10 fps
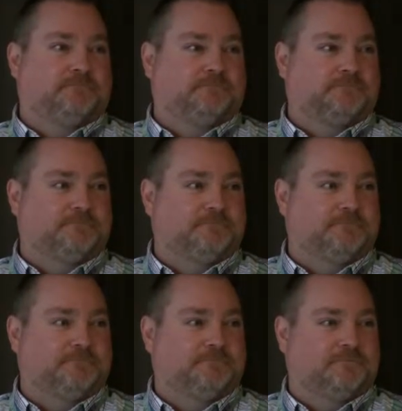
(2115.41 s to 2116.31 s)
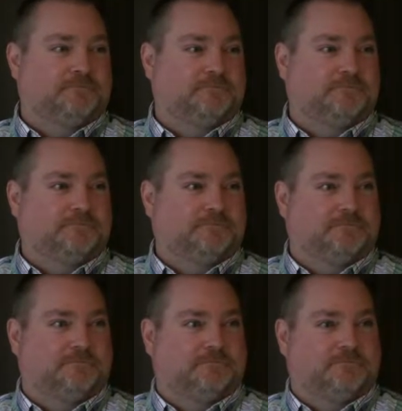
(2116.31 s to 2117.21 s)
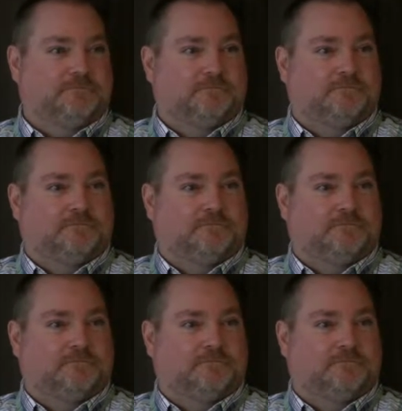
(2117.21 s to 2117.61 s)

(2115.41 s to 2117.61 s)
Nothing is said.